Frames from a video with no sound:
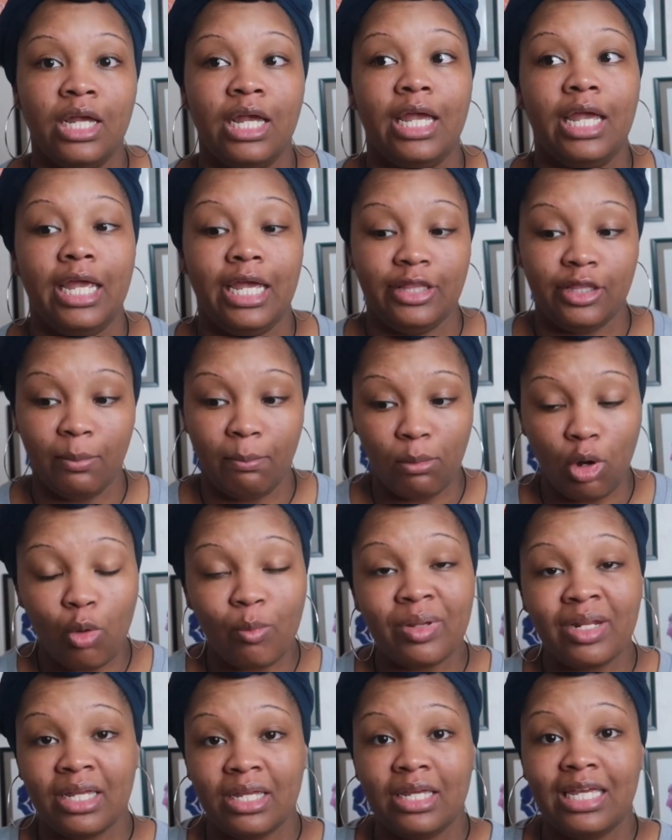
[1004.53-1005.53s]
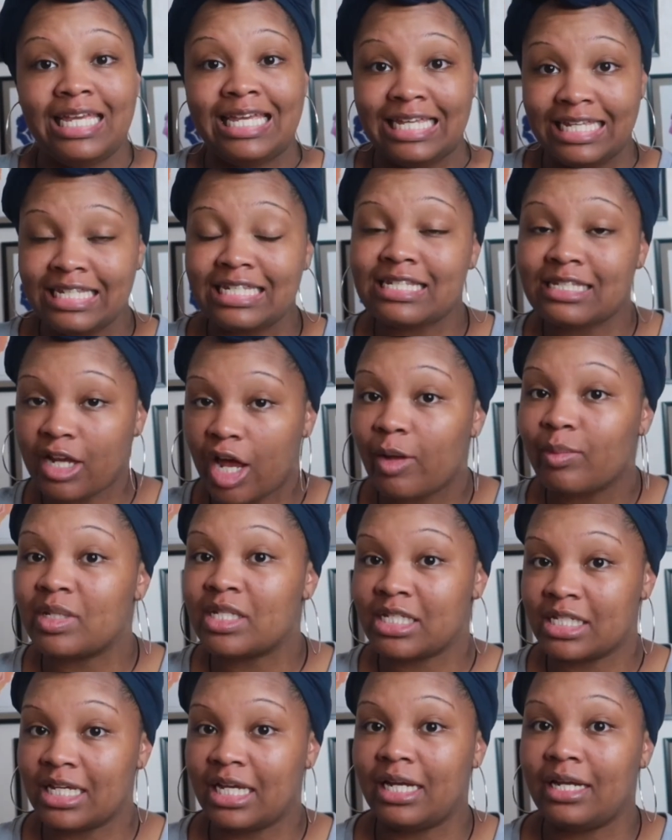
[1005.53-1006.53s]
And the moment he stopped
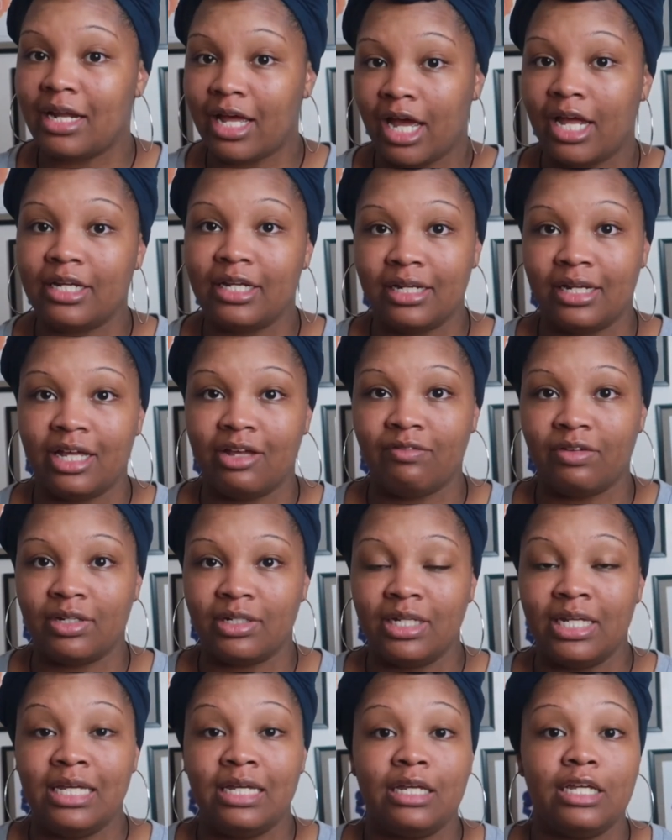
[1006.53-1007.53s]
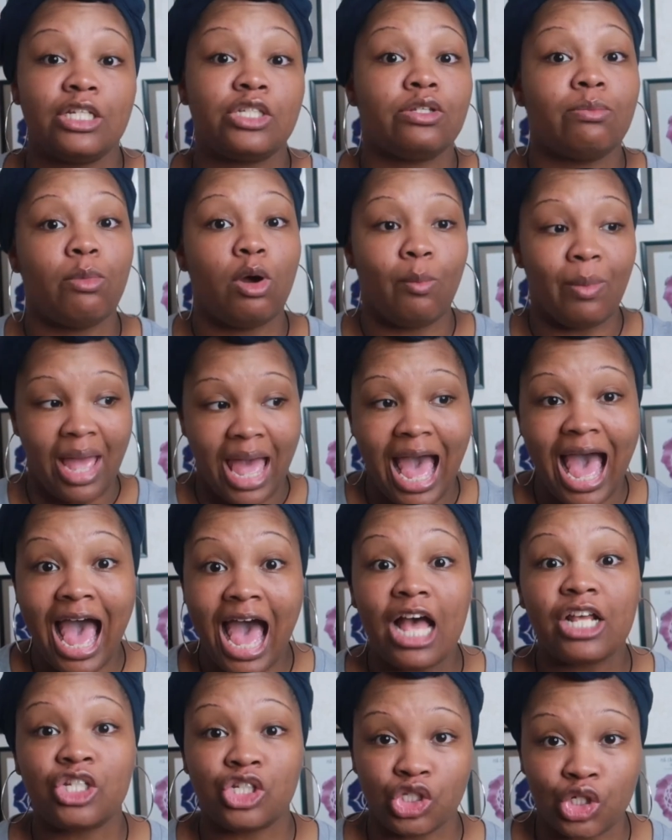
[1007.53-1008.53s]
seeing 9/11 is the moment
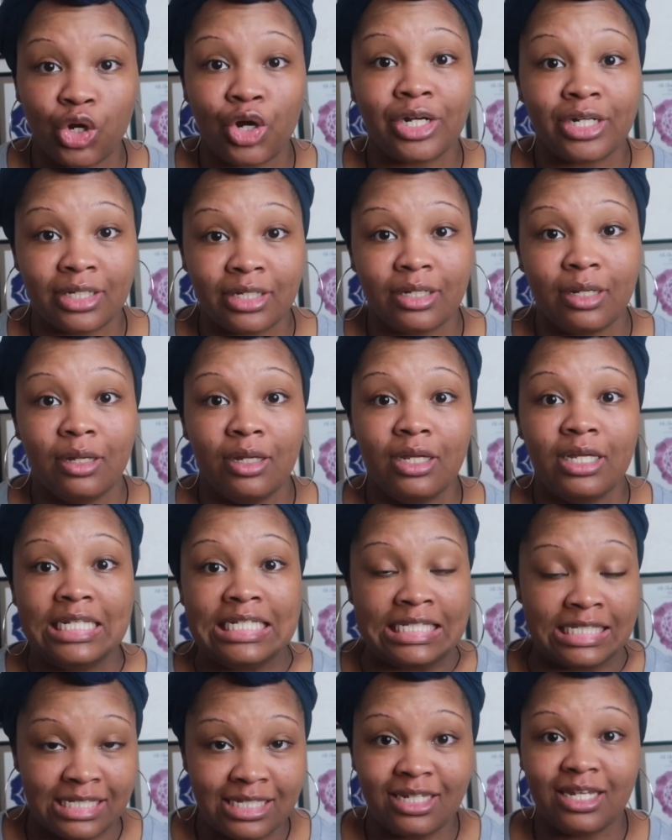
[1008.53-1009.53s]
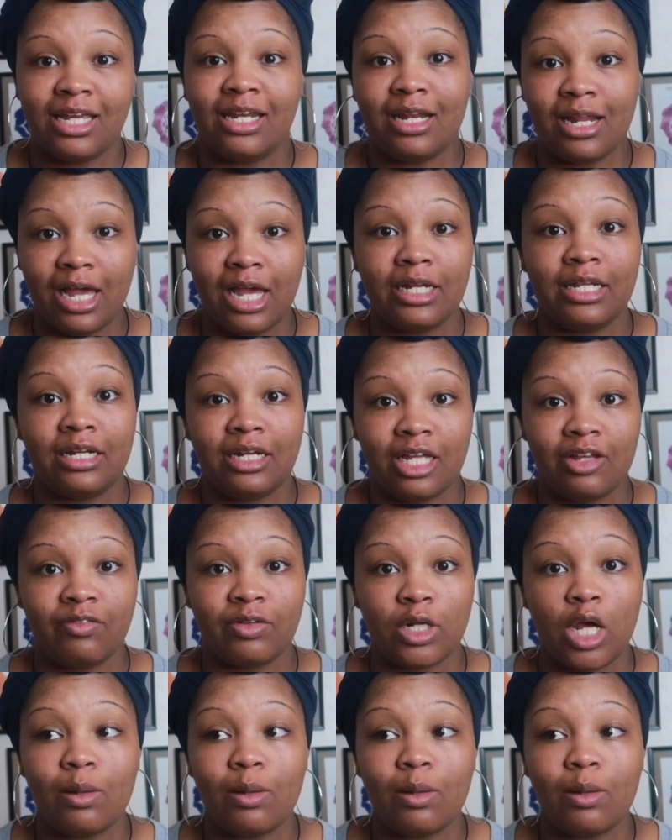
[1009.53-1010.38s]
I started seeing 9/11.